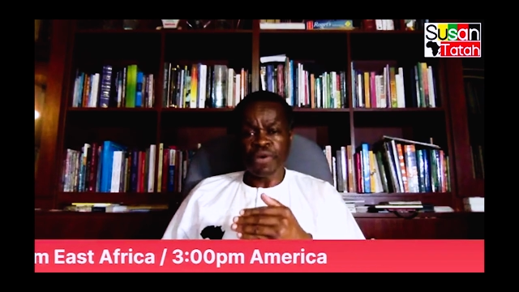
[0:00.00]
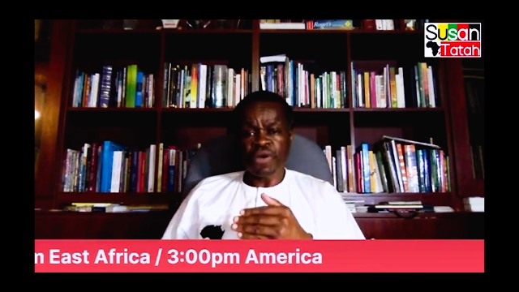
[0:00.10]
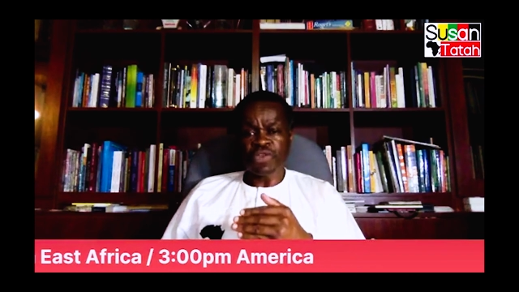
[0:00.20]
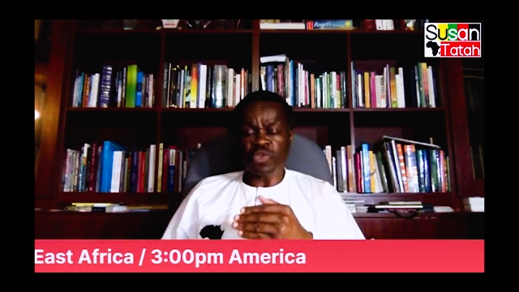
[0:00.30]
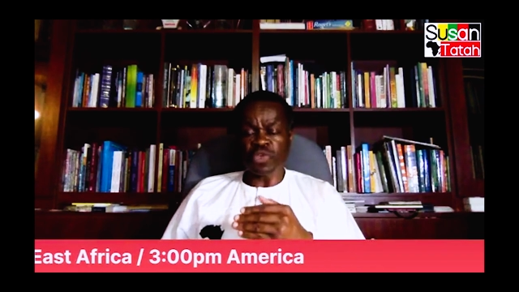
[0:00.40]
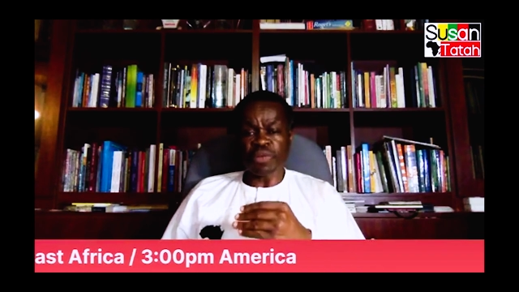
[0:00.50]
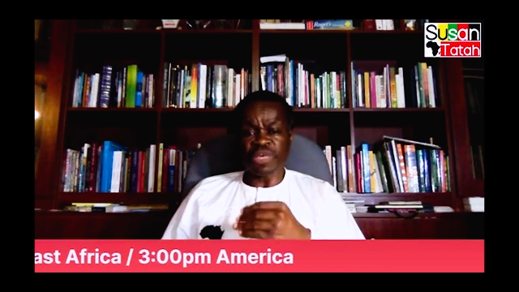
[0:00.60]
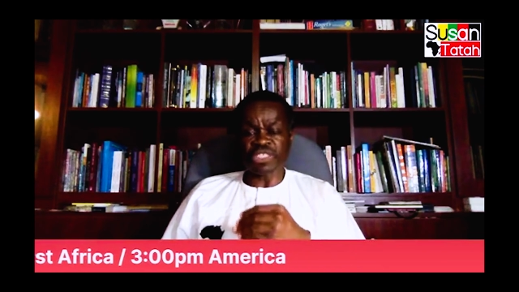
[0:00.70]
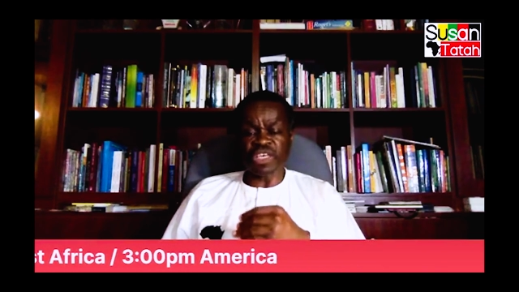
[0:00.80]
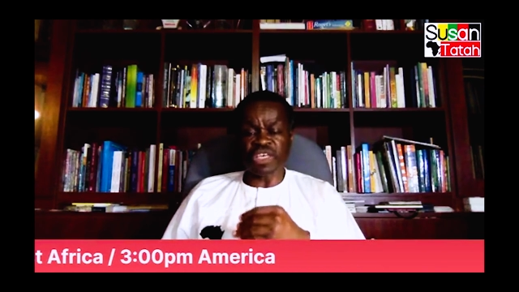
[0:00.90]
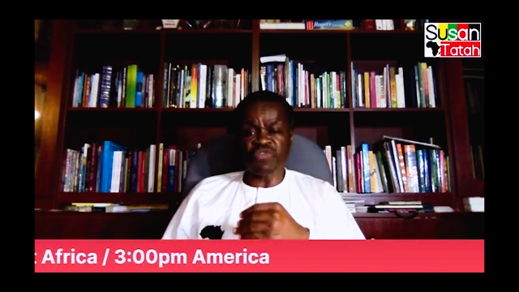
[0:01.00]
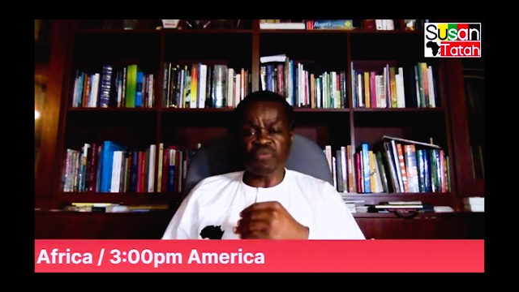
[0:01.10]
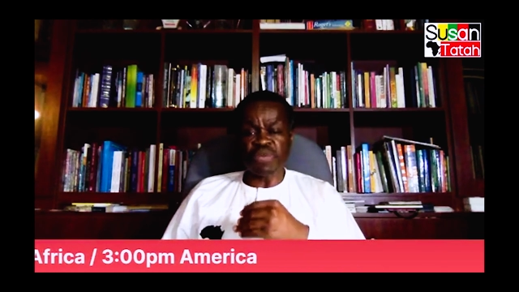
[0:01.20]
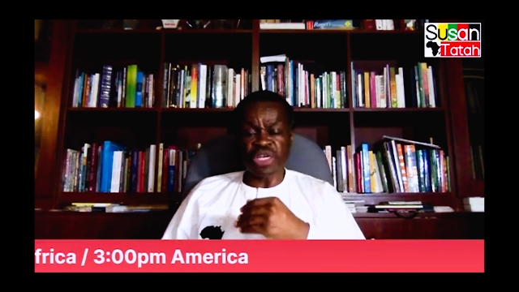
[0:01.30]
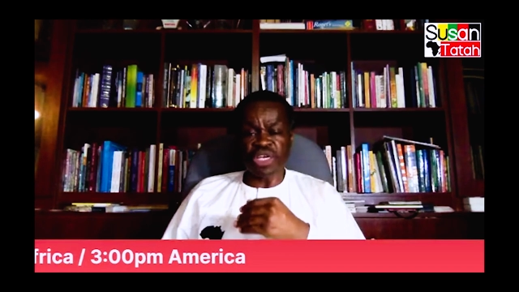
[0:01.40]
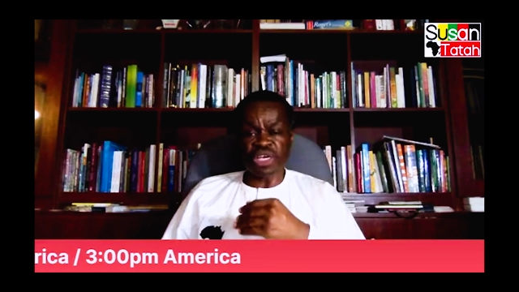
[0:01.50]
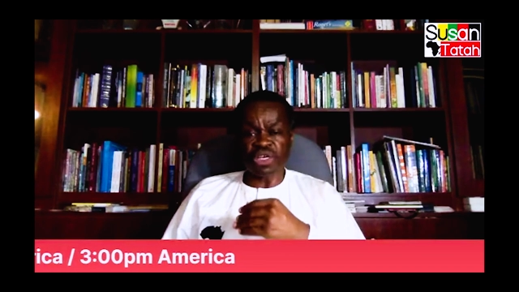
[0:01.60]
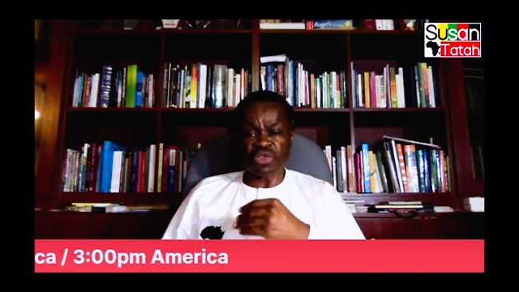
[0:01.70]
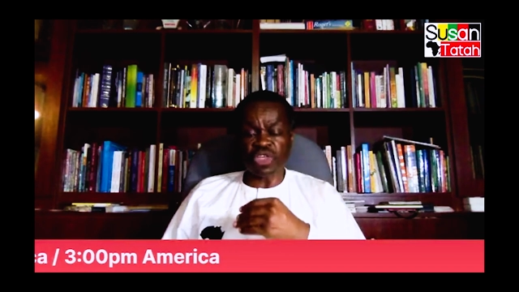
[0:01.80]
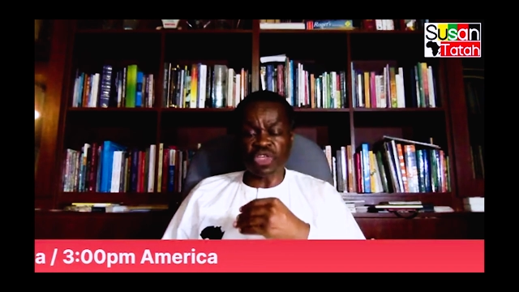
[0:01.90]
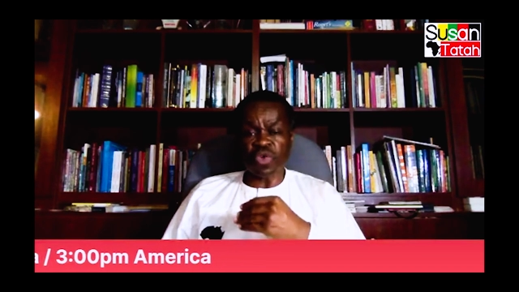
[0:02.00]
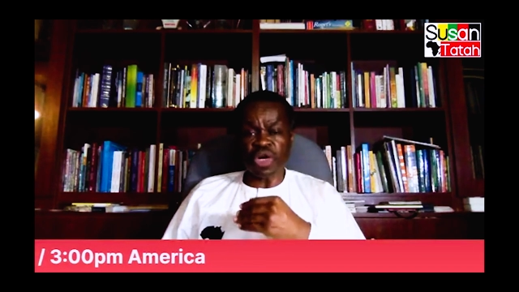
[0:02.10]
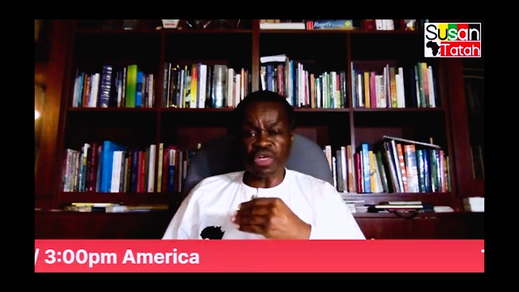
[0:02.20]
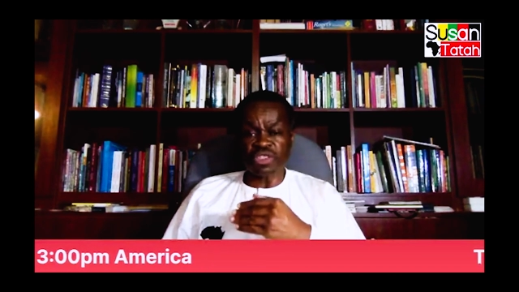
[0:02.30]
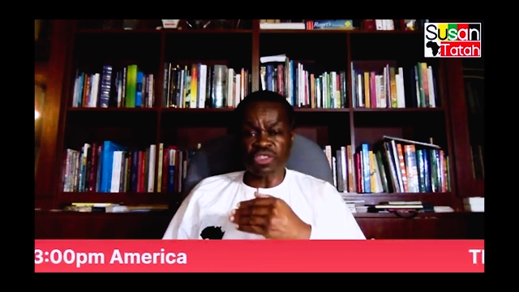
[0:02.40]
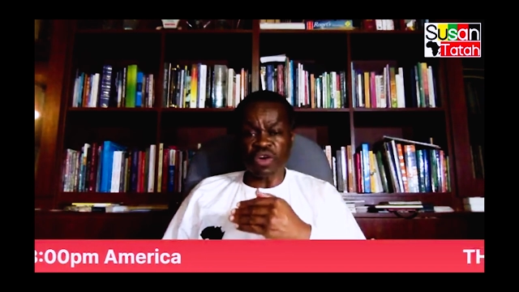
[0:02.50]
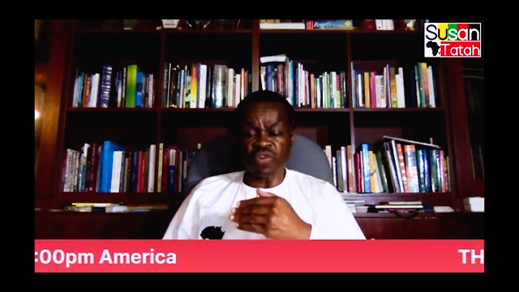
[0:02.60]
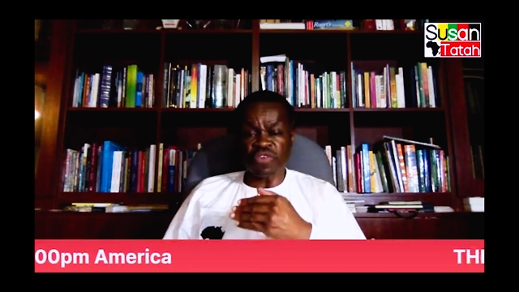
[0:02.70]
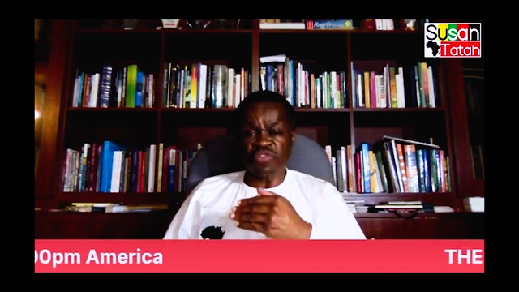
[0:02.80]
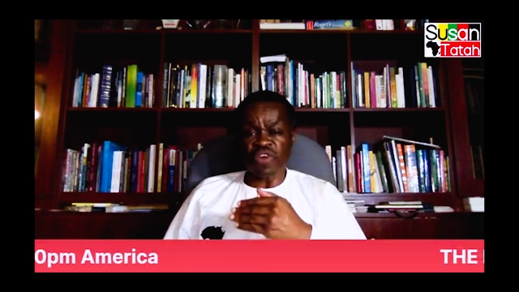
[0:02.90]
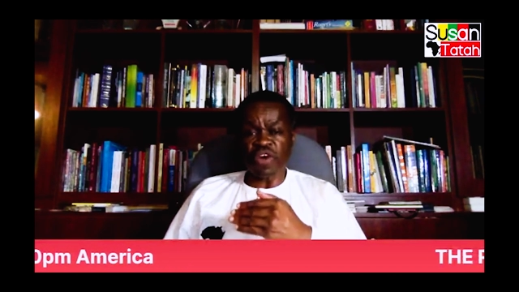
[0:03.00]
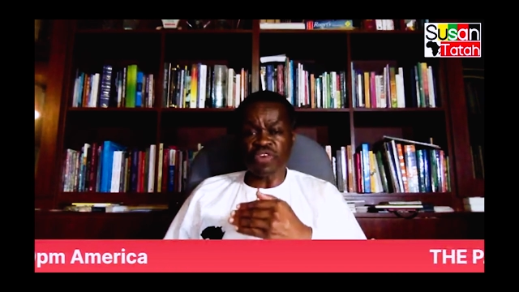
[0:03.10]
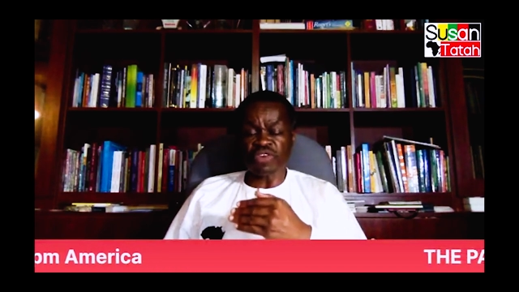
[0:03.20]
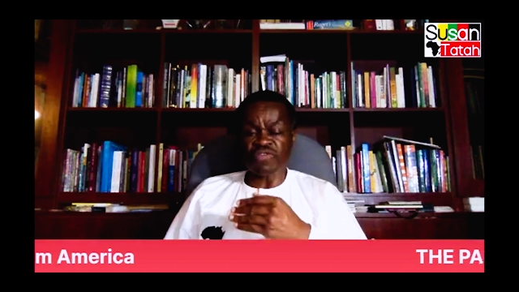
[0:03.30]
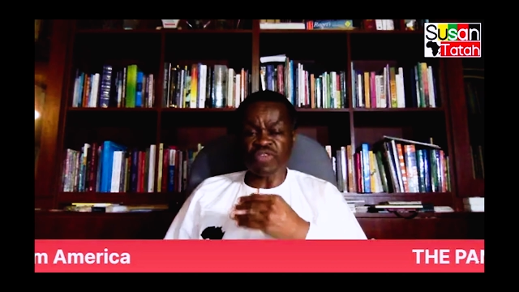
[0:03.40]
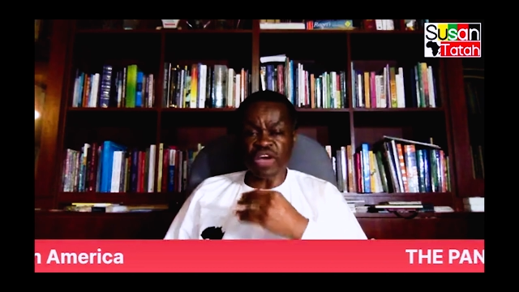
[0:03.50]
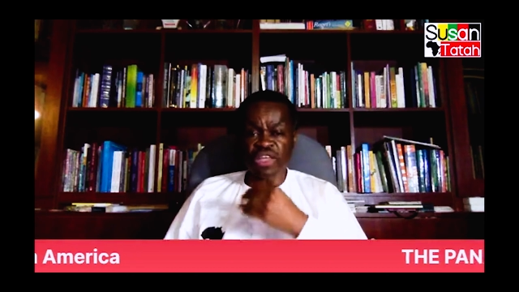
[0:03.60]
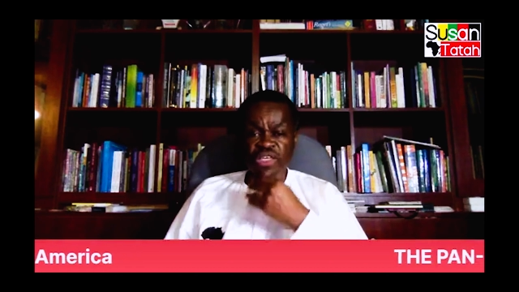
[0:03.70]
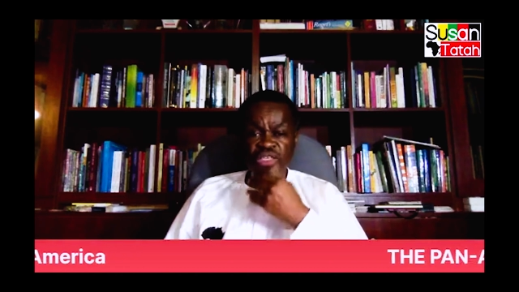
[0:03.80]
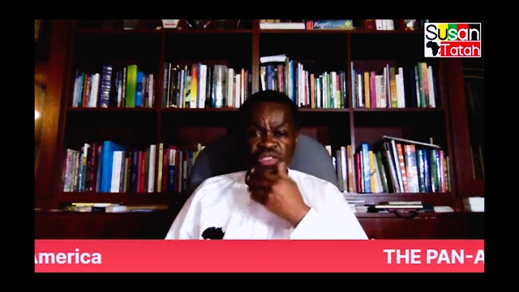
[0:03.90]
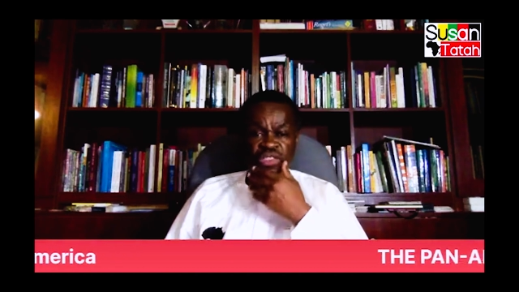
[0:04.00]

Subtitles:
that we must give meaning to the words of the founding fathers